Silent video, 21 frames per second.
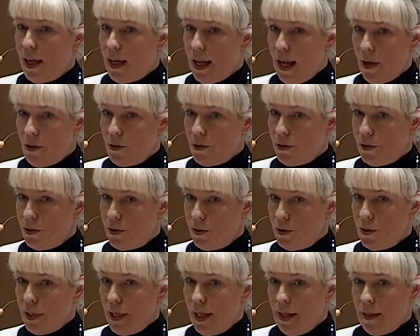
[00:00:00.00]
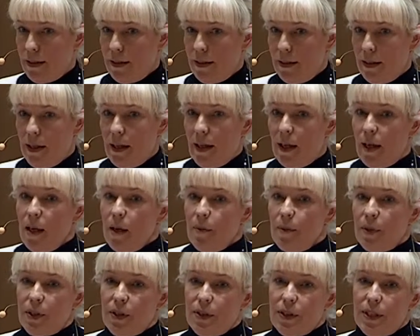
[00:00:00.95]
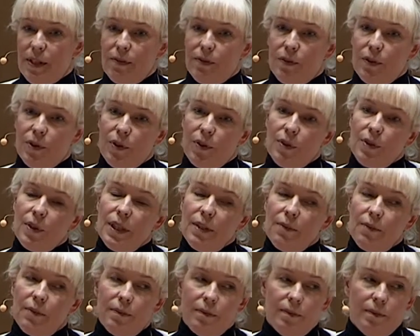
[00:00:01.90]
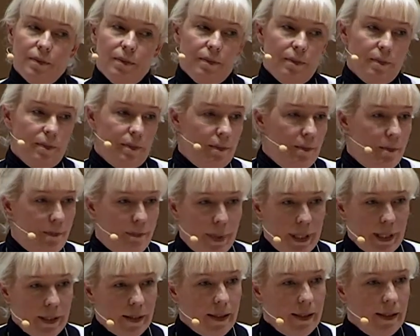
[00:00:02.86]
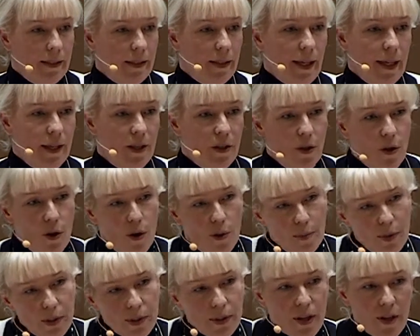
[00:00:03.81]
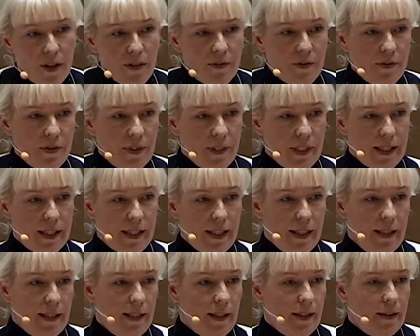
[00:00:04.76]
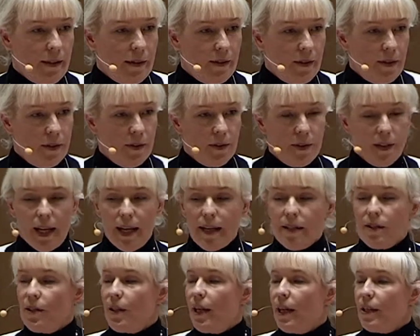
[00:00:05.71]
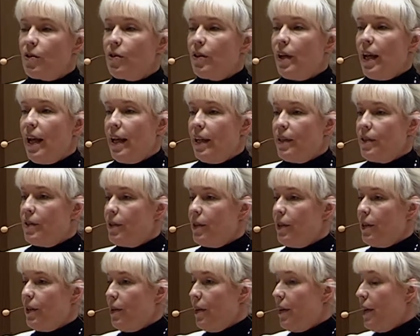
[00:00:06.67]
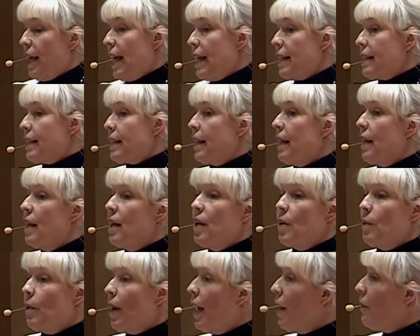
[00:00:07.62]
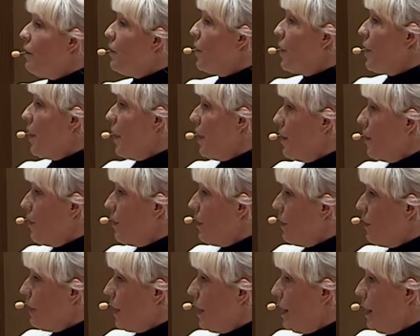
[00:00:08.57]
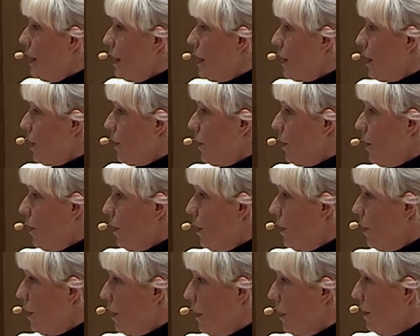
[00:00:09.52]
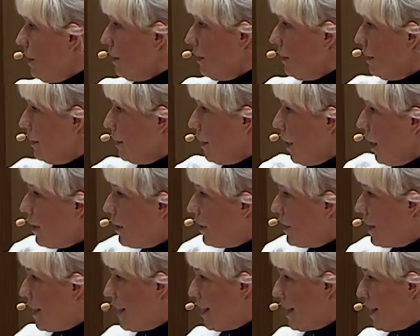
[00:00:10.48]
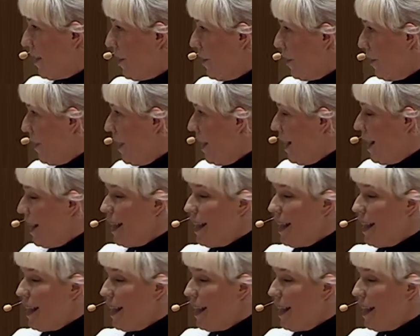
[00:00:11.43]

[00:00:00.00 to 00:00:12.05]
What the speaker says: And how do you do that? Because if you only build a normal conference center, you can actually answer or ask, why haven't you done it 15 years ago or 100 years ago?